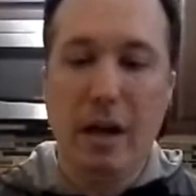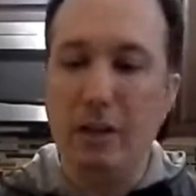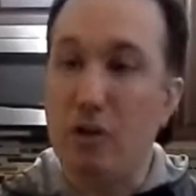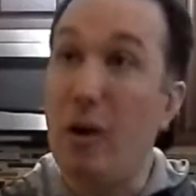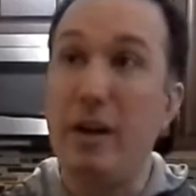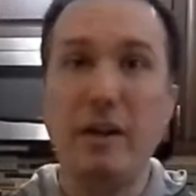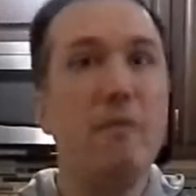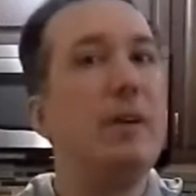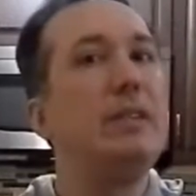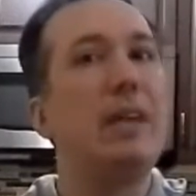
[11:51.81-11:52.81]
and try to
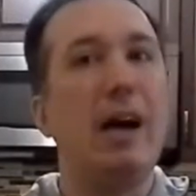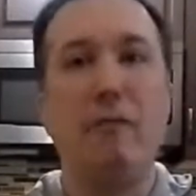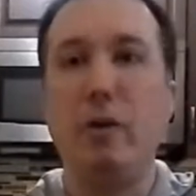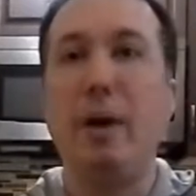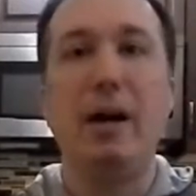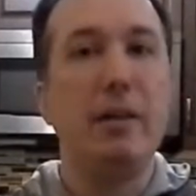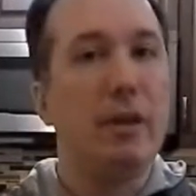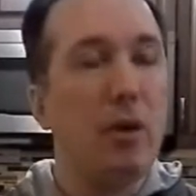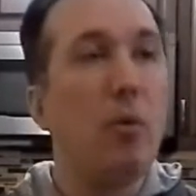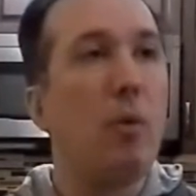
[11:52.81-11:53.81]
convince everybody
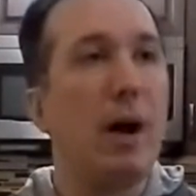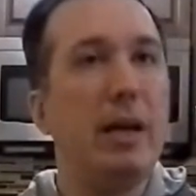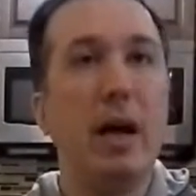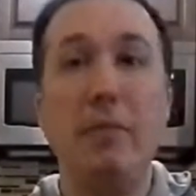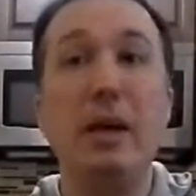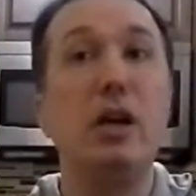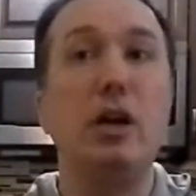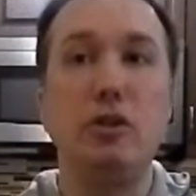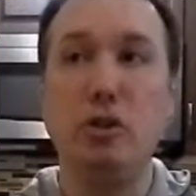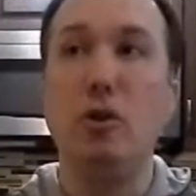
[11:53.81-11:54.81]
that you're right and that
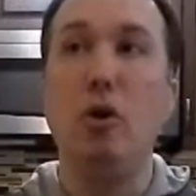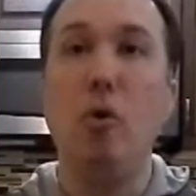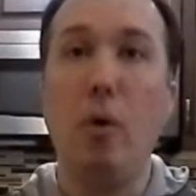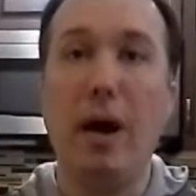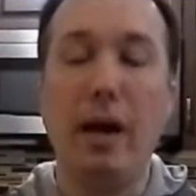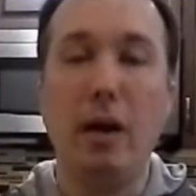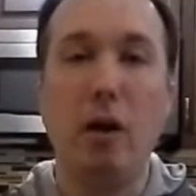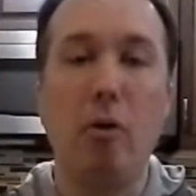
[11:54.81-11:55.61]
guns should go away.